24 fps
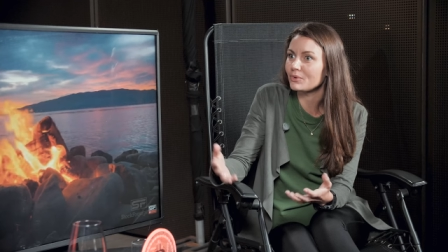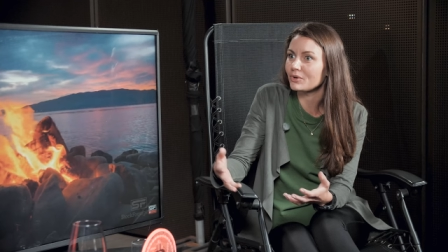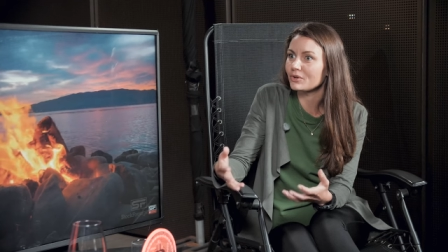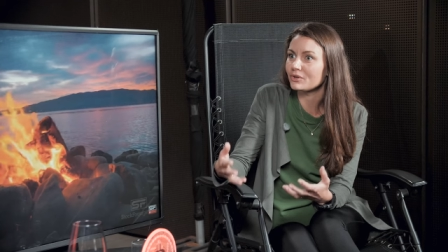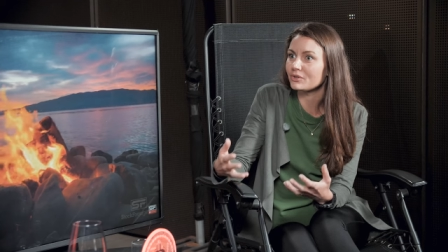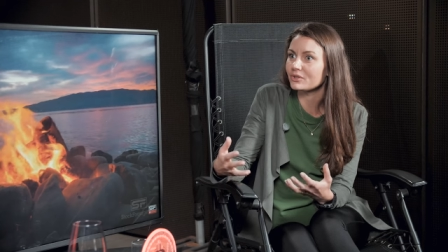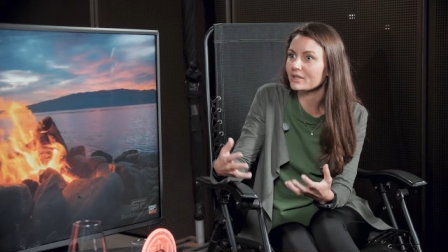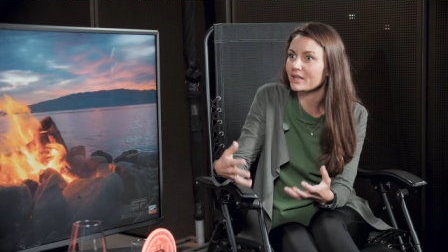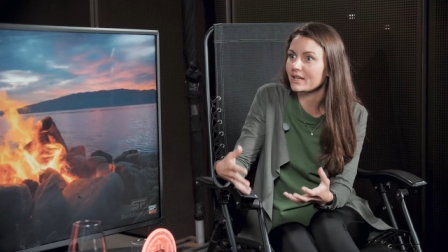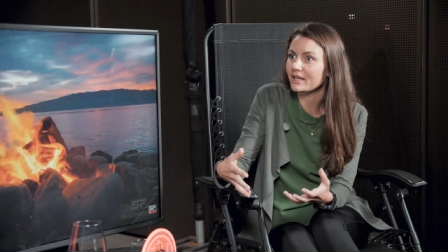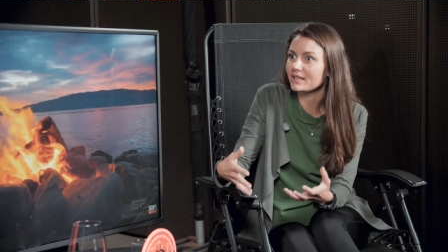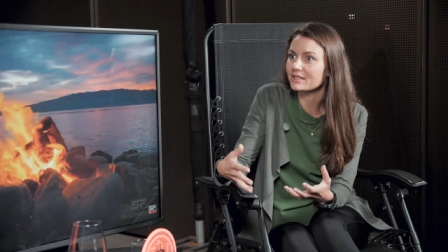
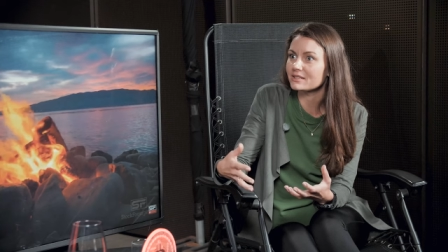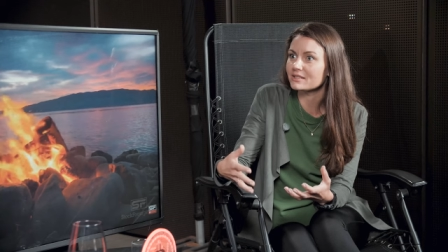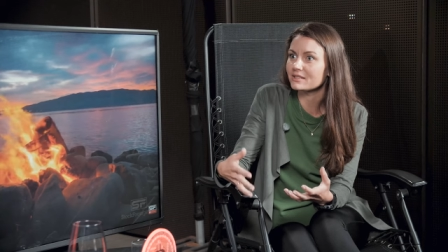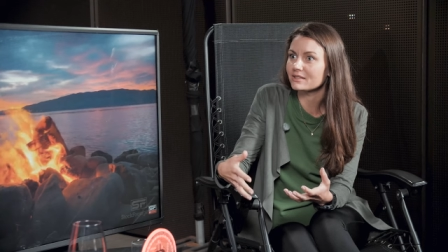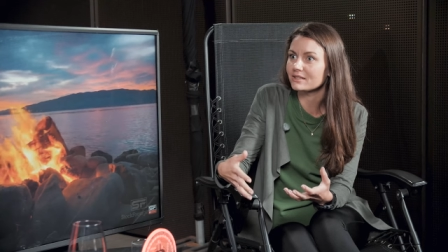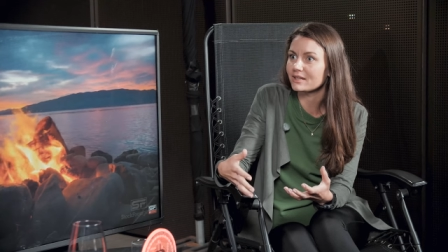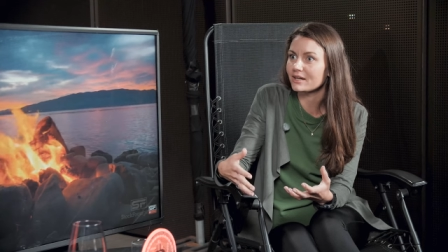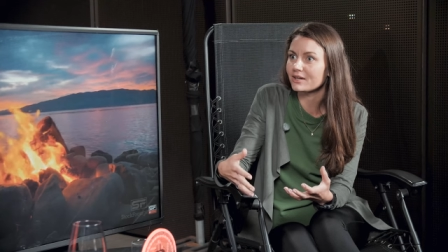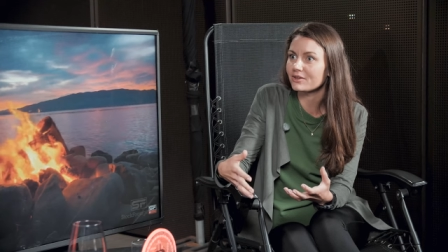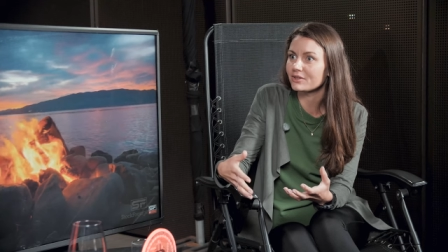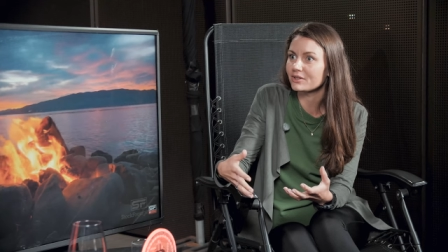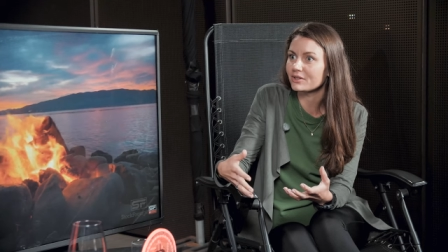world case
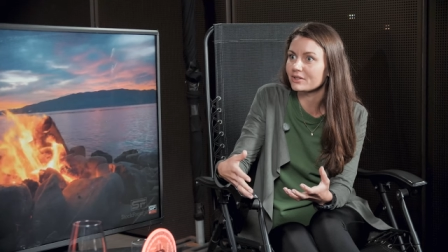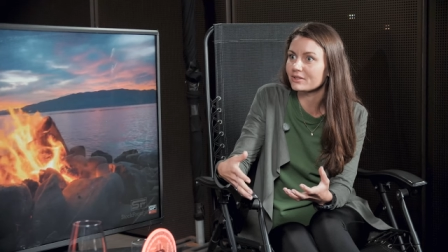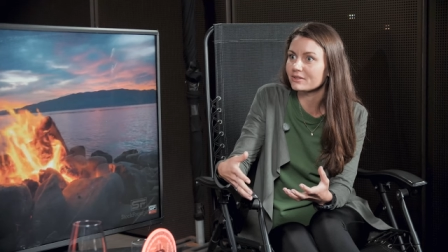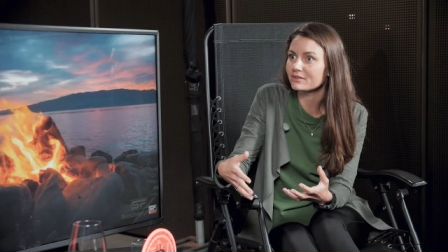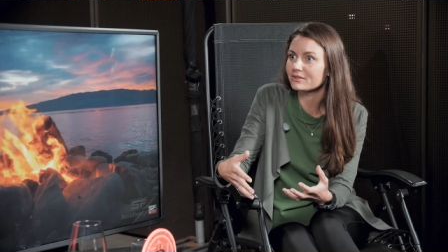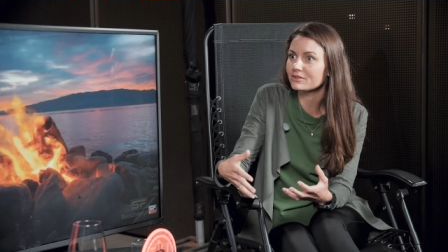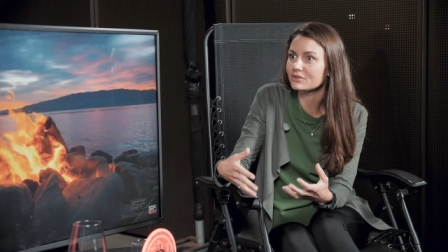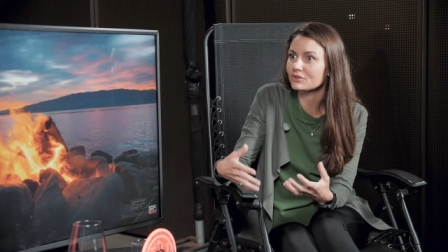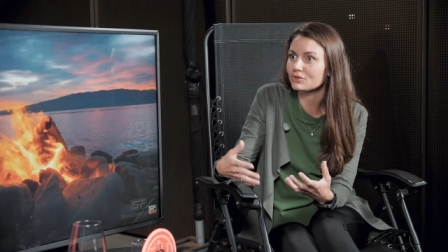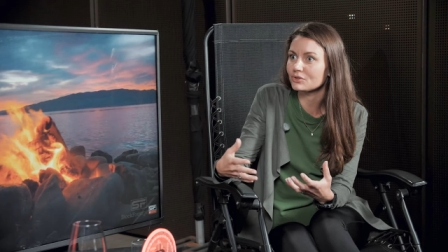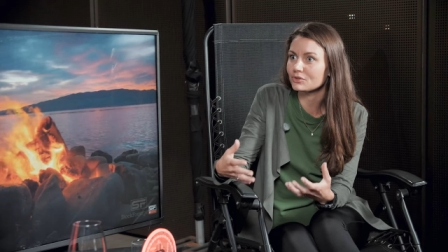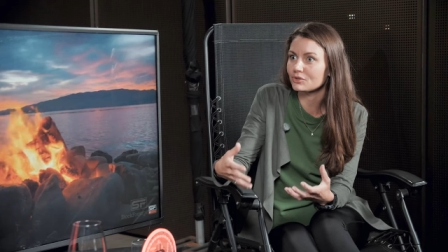scenario
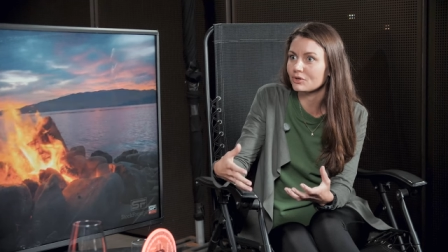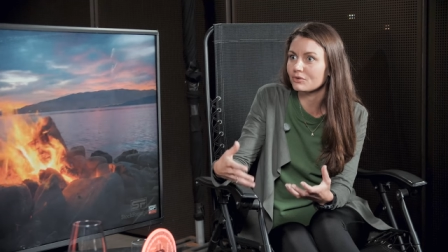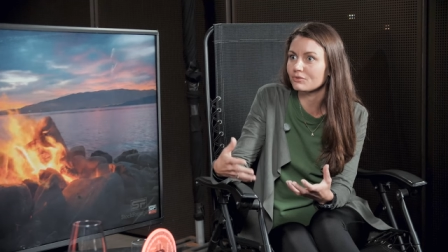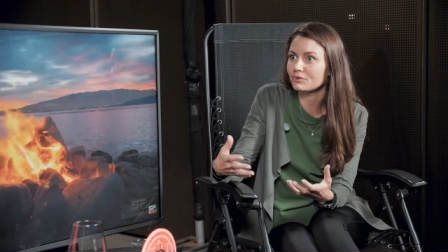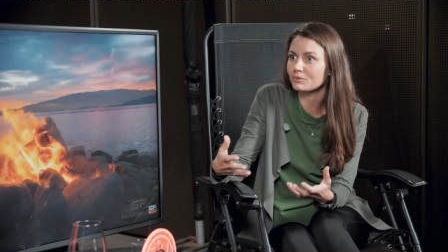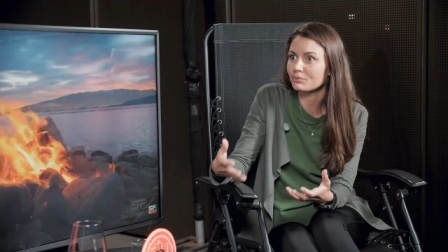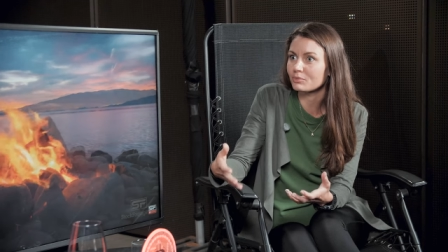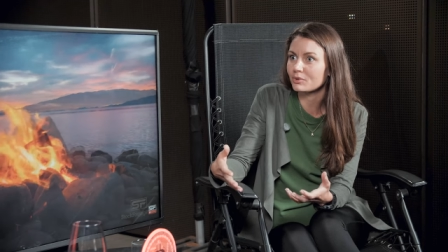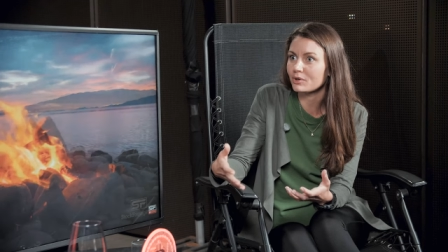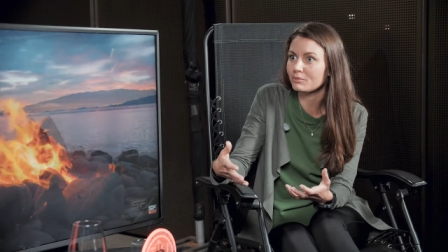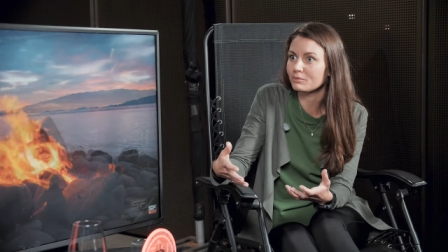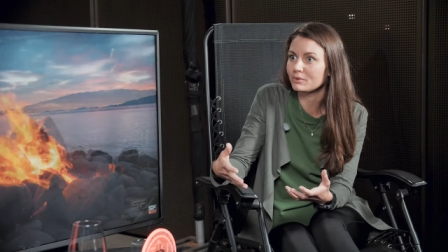to solve
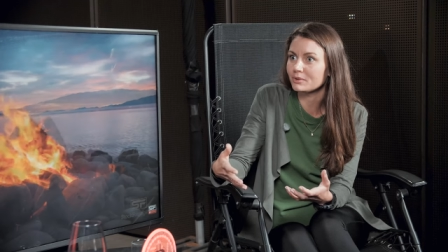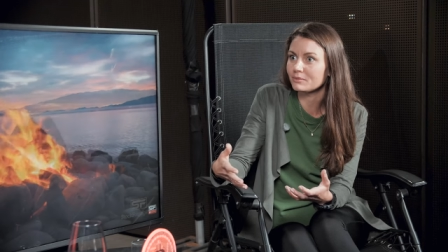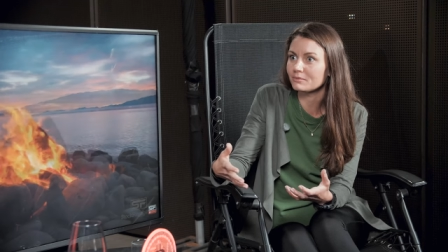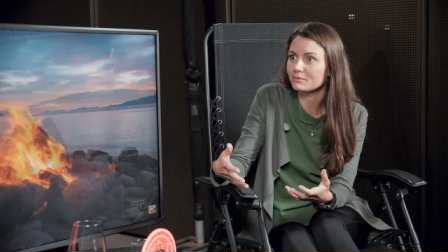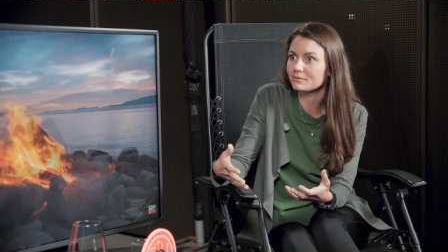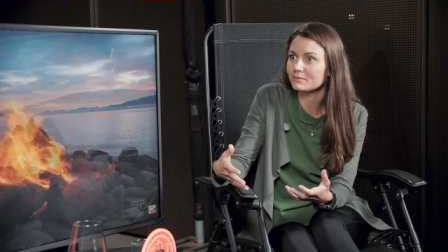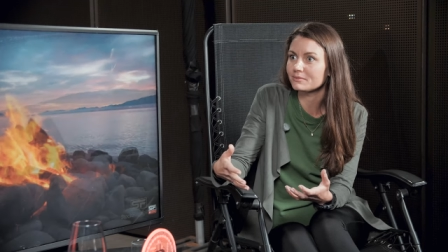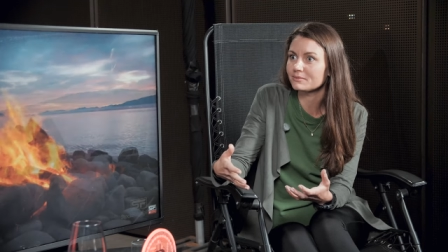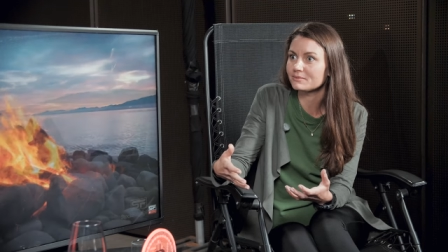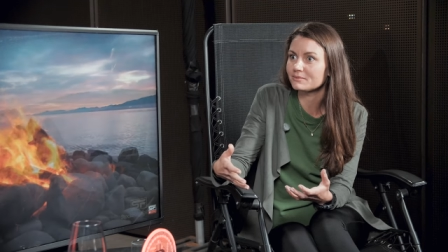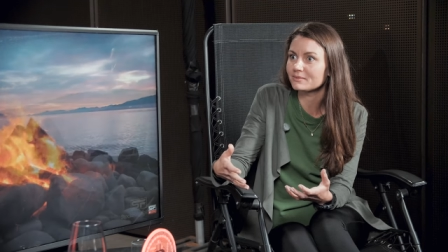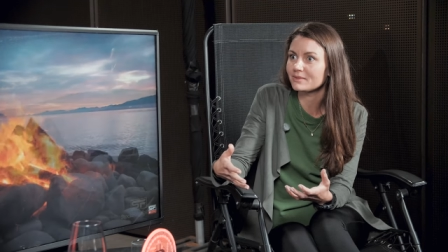the
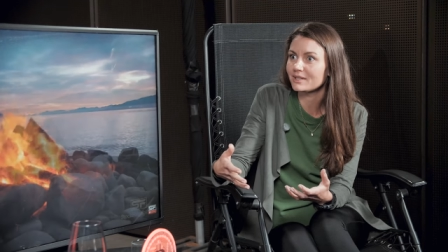problem,